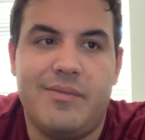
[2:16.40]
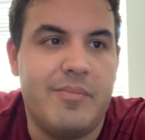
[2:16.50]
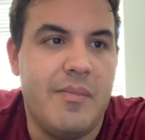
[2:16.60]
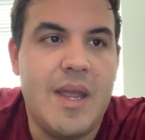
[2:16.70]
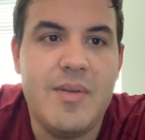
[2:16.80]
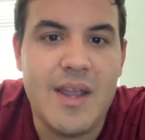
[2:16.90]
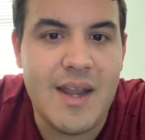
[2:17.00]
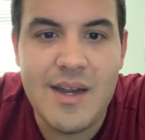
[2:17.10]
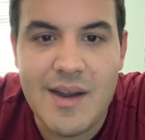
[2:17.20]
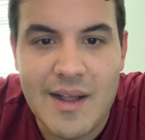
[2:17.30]
maybe
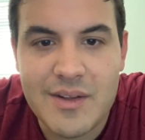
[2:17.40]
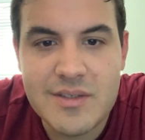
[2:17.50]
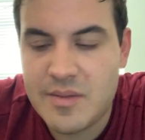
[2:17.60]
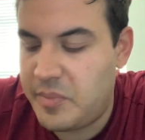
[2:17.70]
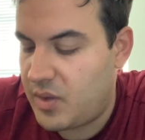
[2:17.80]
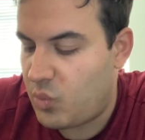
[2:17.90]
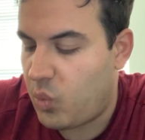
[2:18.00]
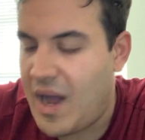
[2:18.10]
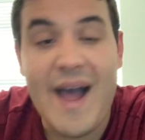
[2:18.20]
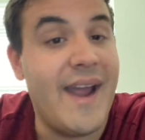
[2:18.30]
$80, but
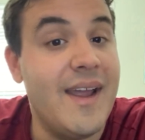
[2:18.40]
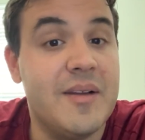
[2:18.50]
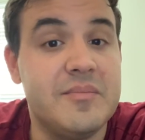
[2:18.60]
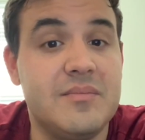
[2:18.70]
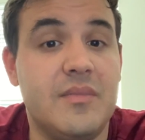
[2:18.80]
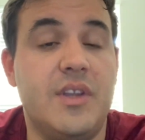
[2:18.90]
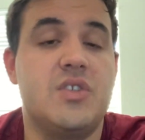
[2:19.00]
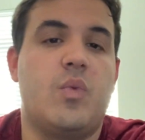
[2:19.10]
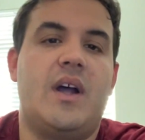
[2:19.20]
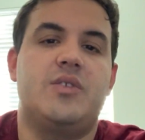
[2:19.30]
why?
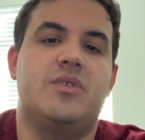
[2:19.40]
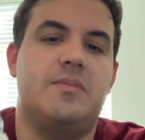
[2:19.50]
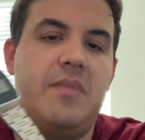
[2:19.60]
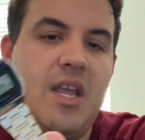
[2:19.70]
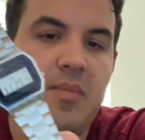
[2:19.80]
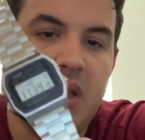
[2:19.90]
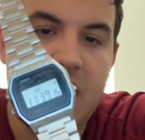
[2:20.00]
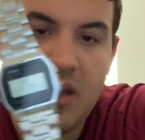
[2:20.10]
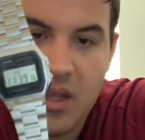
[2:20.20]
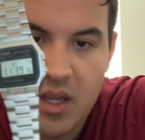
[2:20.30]
This watch was
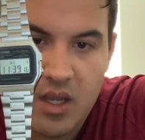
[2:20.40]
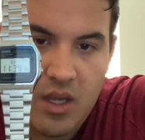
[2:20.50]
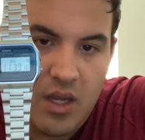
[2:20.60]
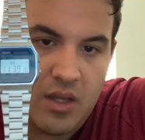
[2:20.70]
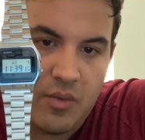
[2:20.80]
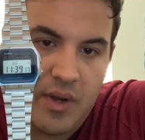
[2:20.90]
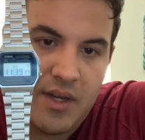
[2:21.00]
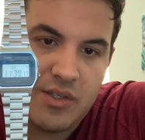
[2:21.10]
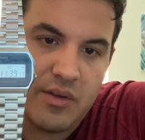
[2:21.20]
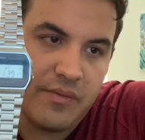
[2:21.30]
maybe in the
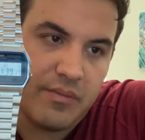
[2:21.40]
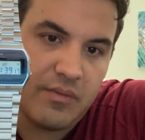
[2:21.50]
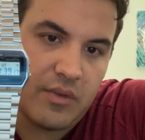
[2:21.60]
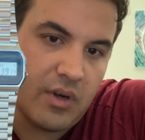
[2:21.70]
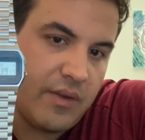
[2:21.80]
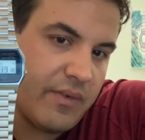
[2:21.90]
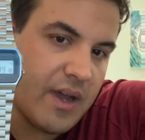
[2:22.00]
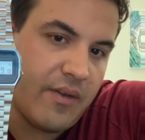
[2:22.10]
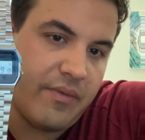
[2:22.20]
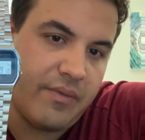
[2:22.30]
range of
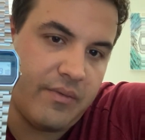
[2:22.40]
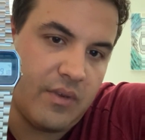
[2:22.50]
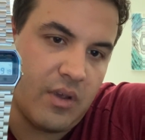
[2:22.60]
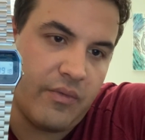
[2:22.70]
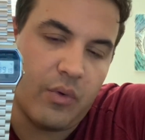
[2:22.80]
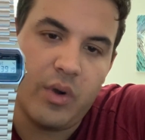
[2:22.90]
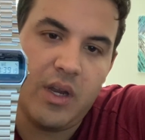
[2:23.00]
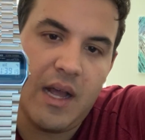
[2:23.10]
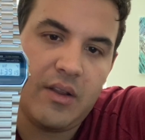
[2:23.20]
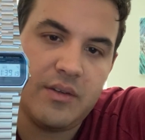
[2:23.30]
$35 to
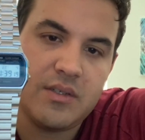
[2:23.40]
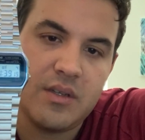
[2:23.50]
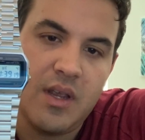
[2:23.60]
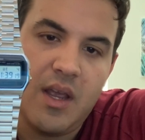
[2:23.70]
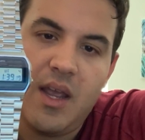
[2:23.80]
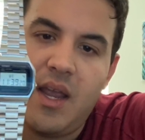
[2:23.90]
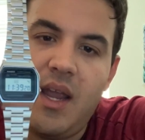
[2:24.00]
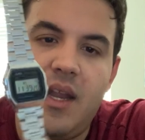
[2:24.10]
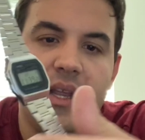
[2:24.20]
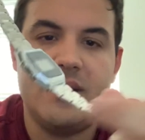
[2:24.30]
$40.
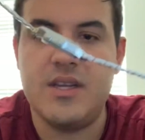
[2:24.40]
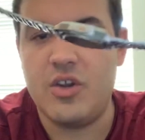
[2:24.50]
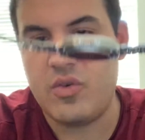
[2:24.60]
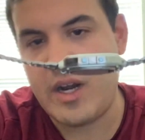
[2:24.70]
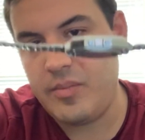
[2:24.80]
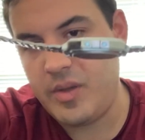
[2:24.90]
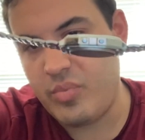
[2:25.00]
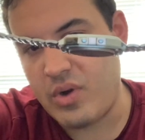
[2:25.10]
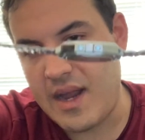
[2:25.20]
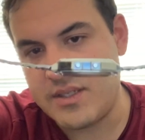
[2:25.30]
And it's incredibly
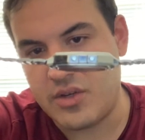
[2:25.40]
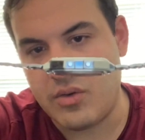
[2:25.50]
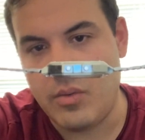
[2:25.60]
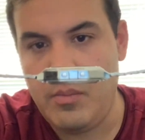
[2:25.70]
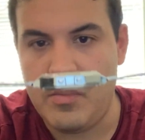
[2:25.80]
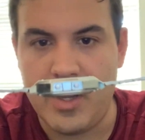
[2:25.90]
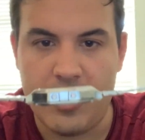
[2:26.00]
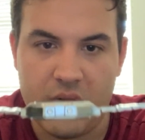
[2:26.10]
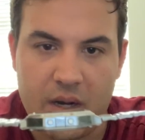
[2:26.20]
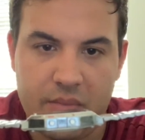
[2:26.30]
practical,
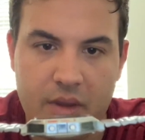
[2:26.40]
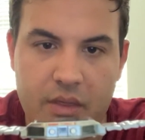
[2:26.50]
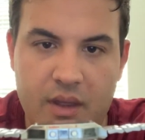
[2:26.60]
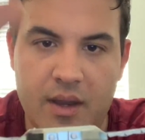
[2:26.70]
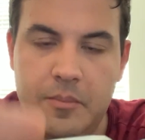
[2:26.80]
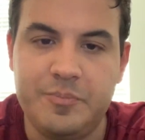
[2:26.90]
incredibly thin,